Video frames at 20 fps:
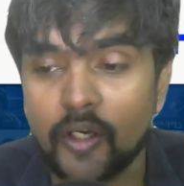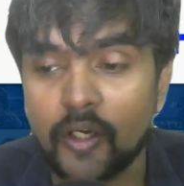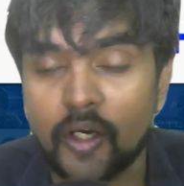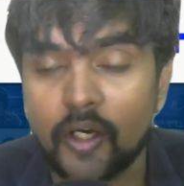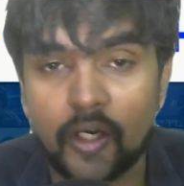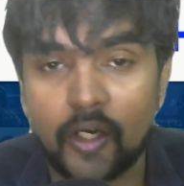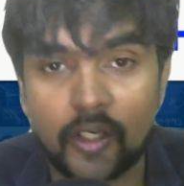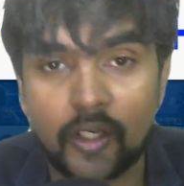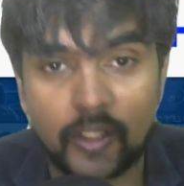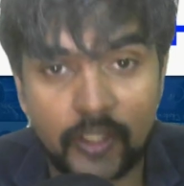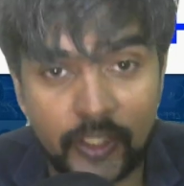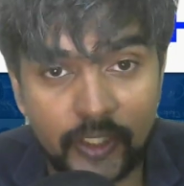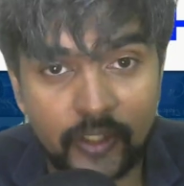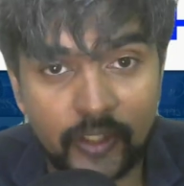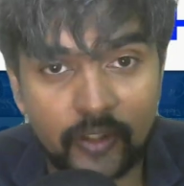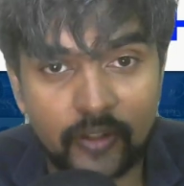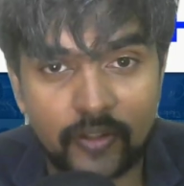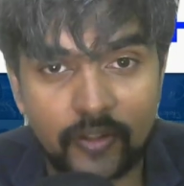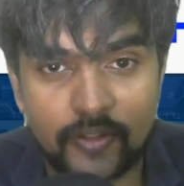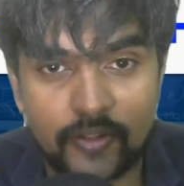uh,
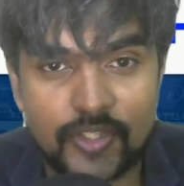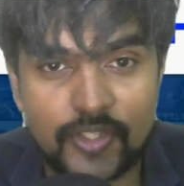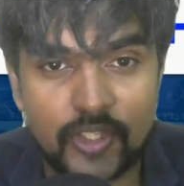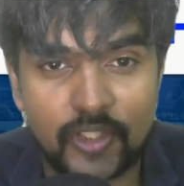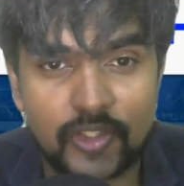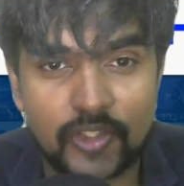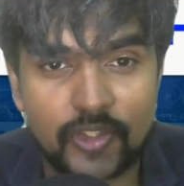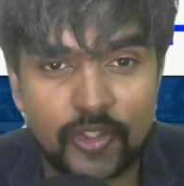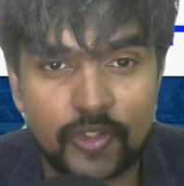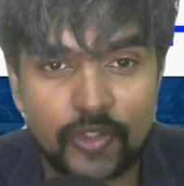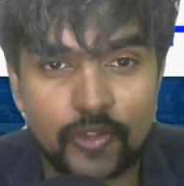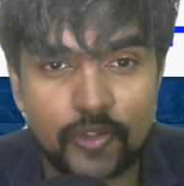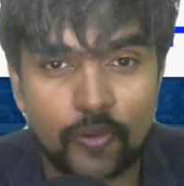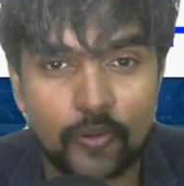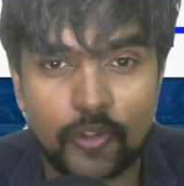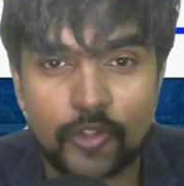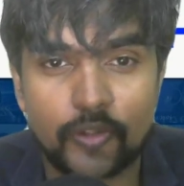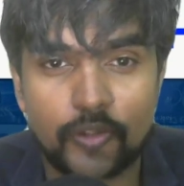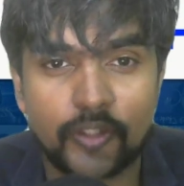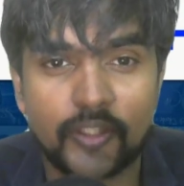greater results and so
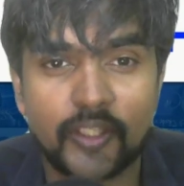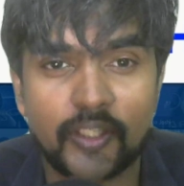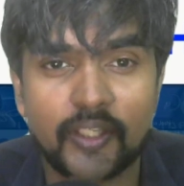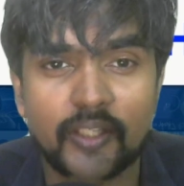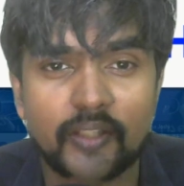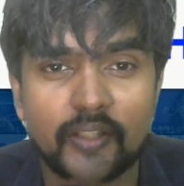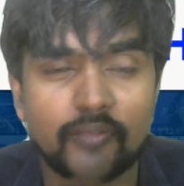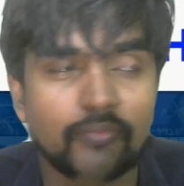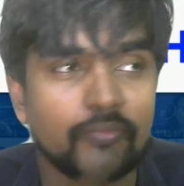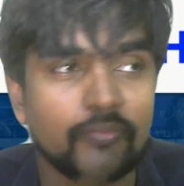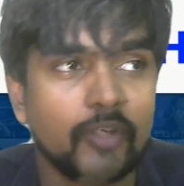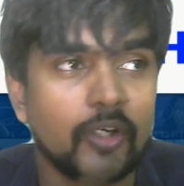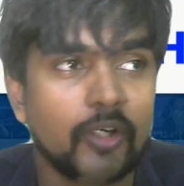on. So I think it,